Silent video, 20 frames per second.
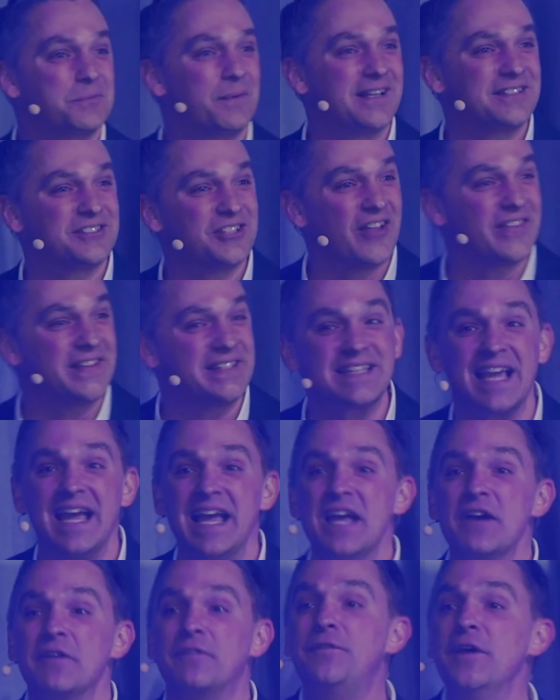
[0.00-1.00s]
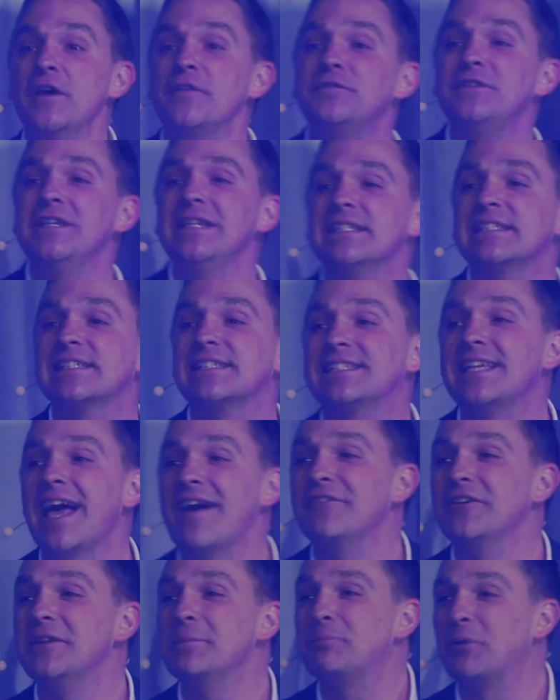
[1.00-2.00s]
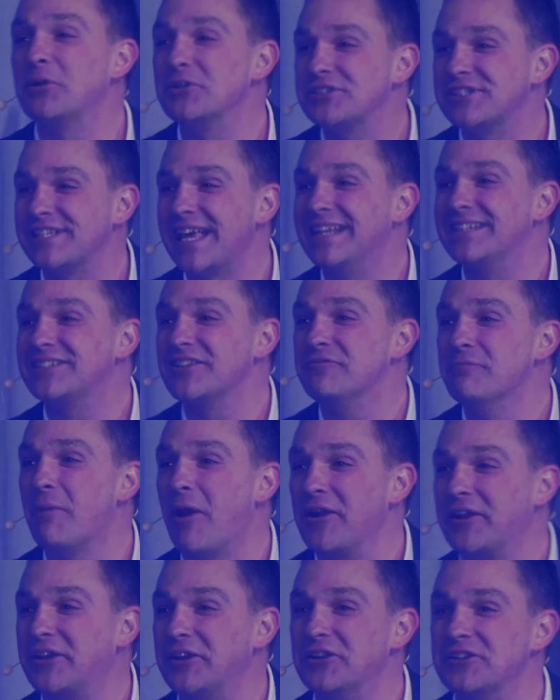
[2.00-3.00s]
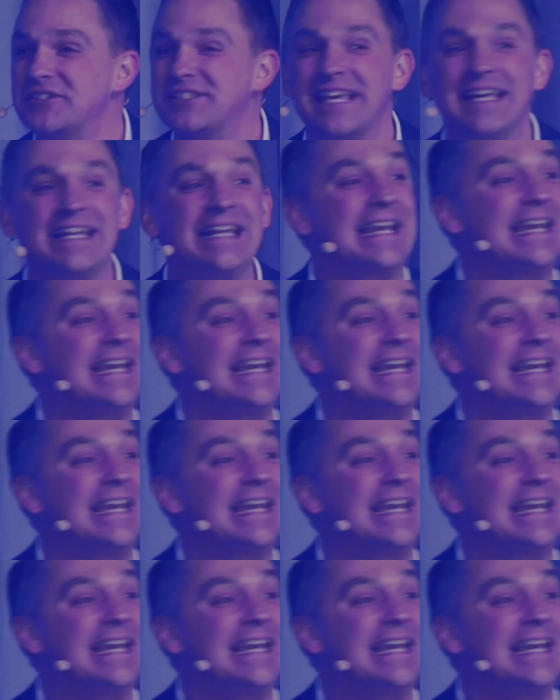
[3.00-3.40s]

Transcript: I saw this. fifty-seven percent of marketers said